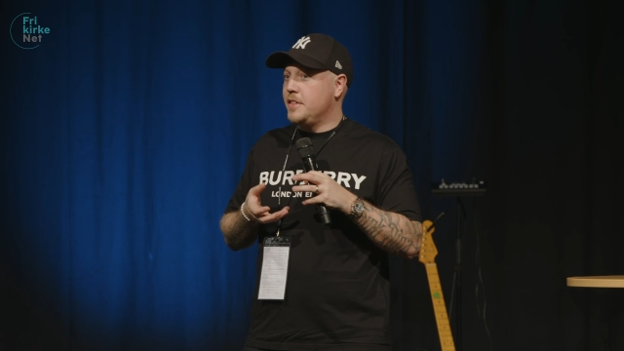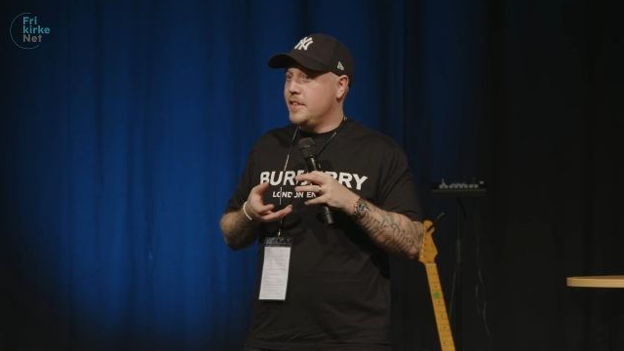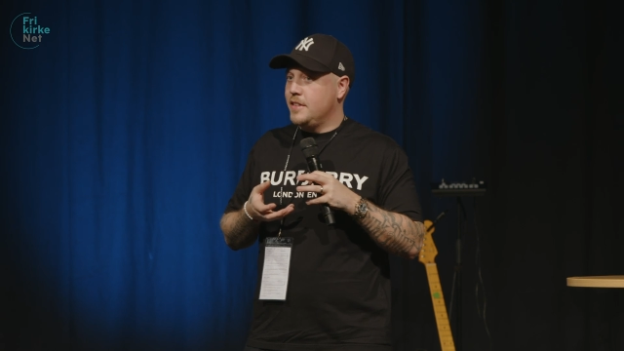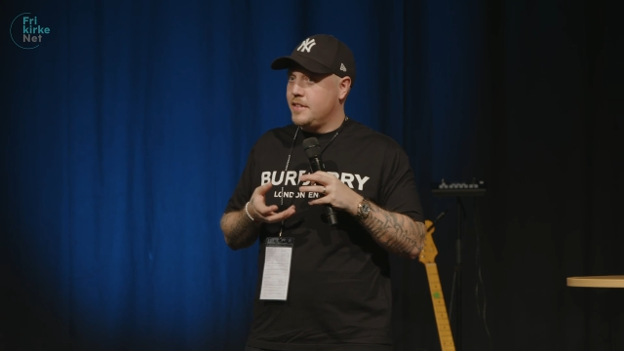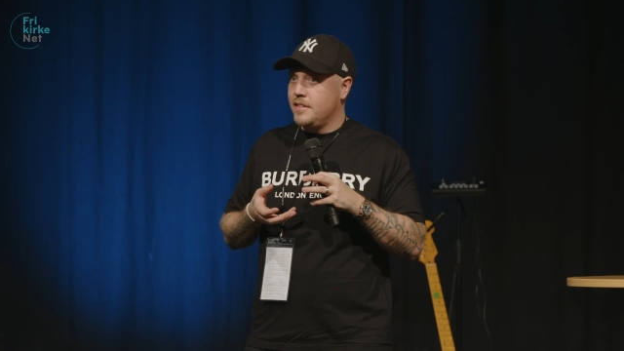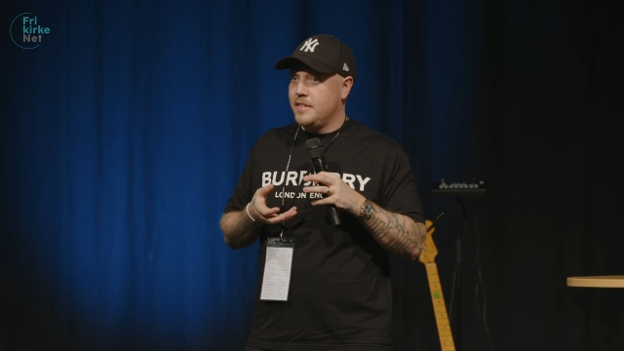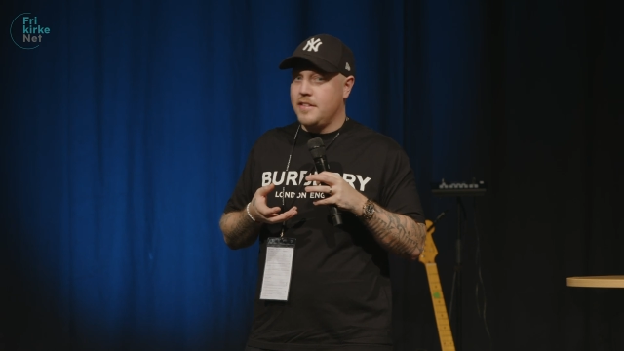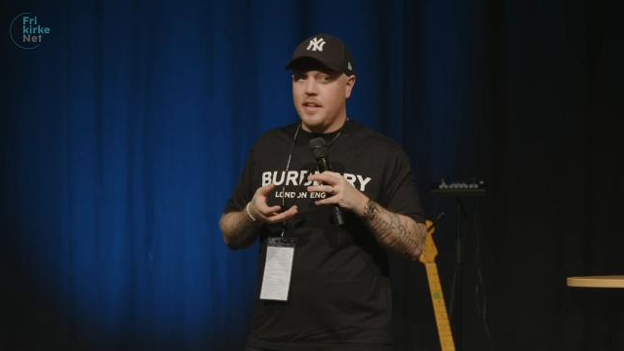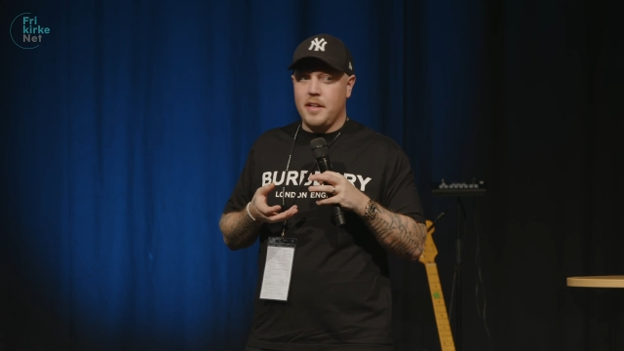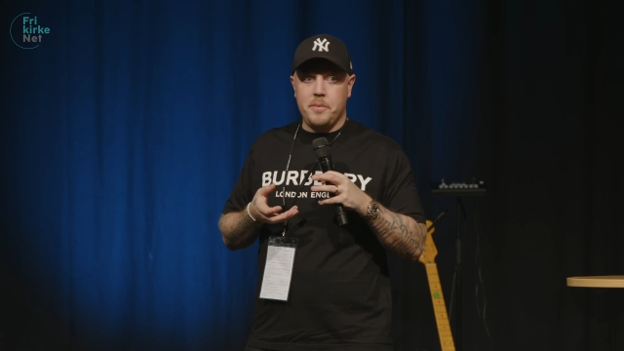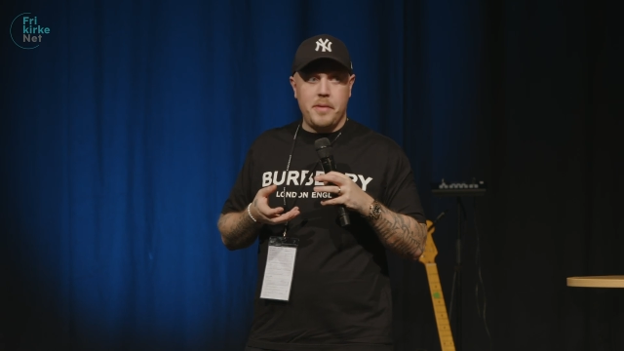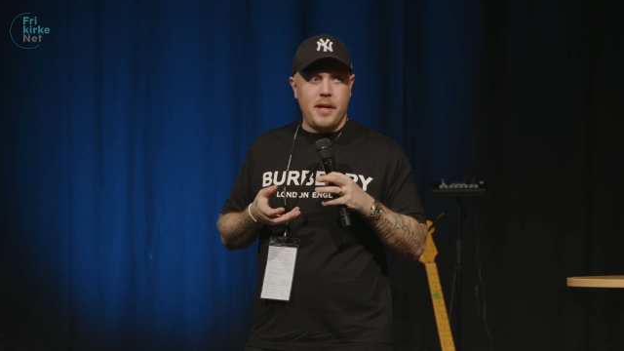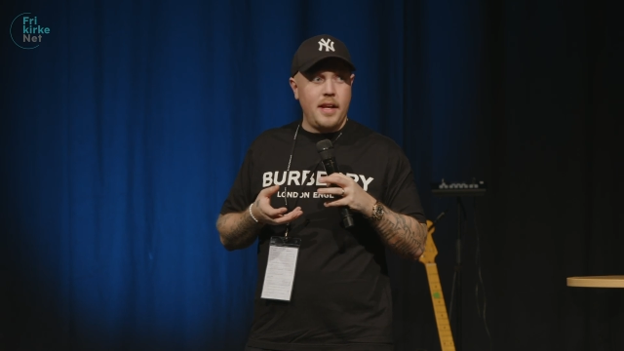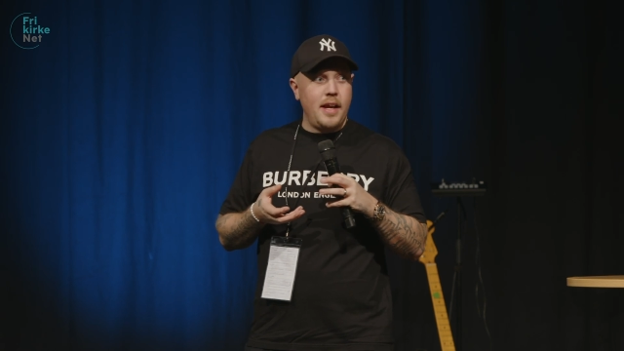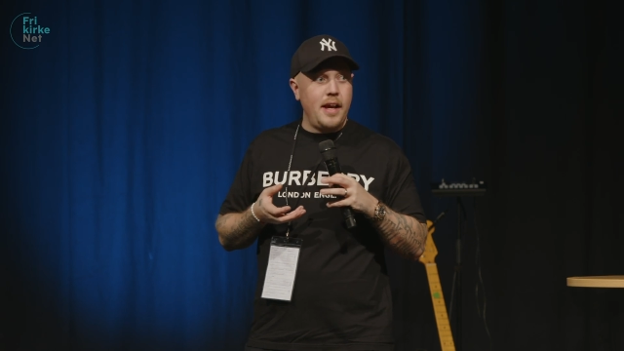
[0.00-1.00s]
Jesus done
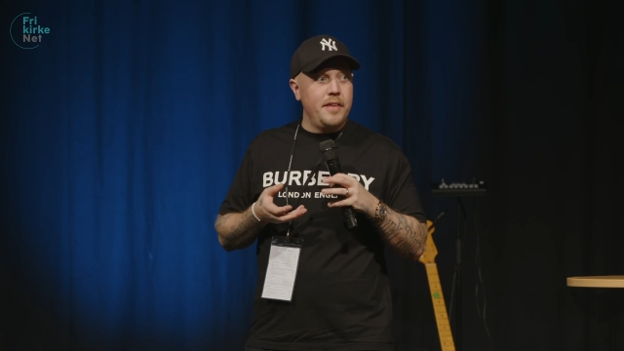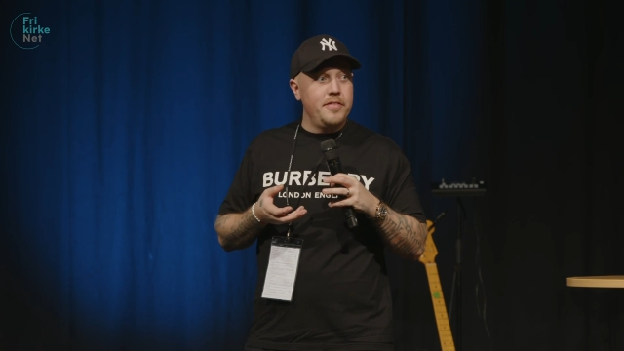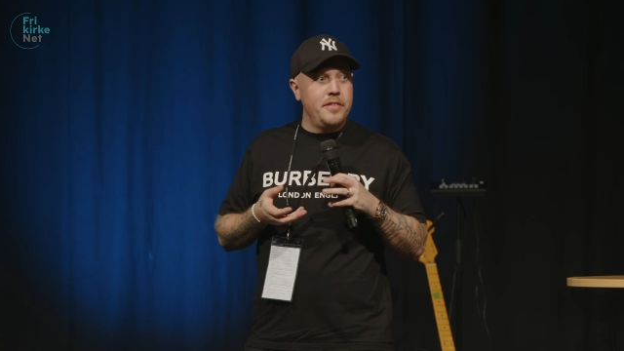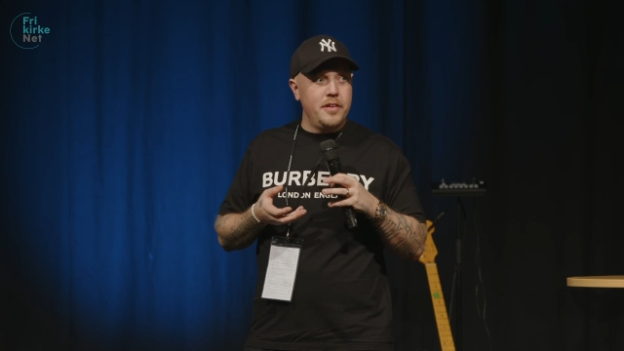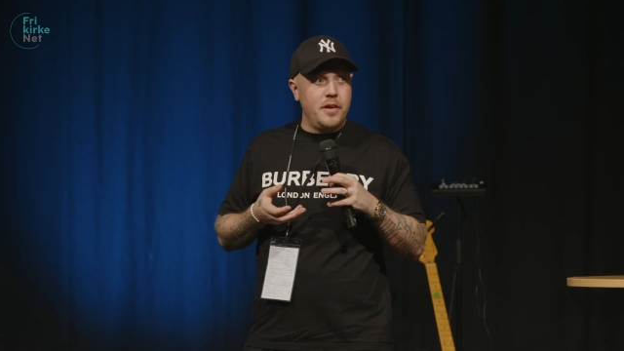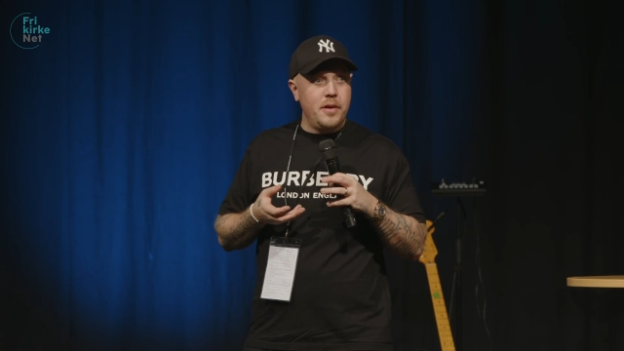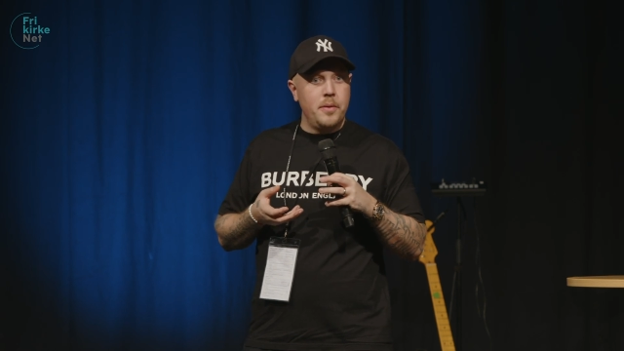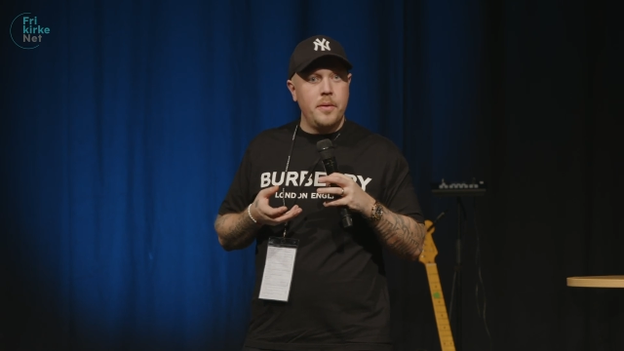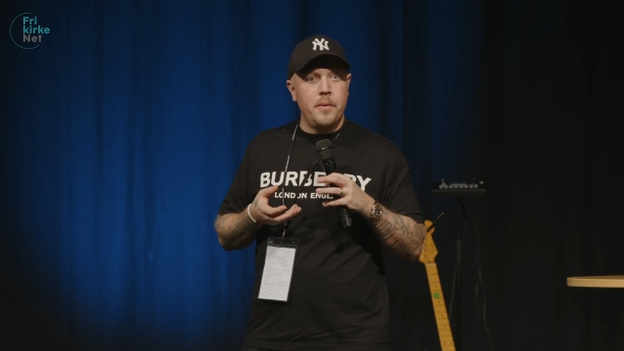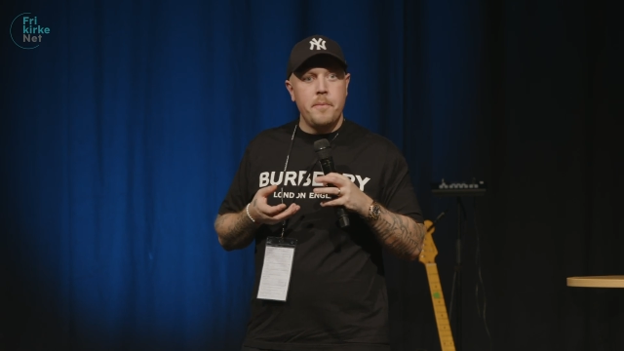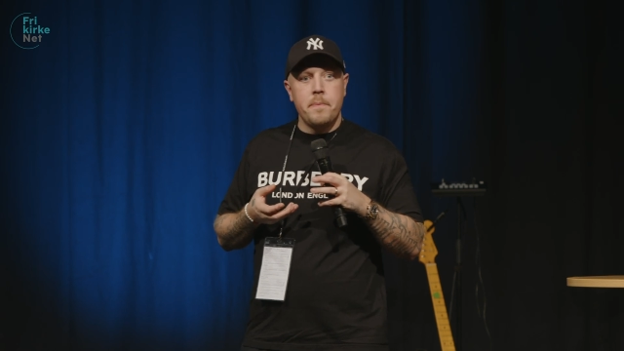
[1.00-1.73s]
in my life, you know.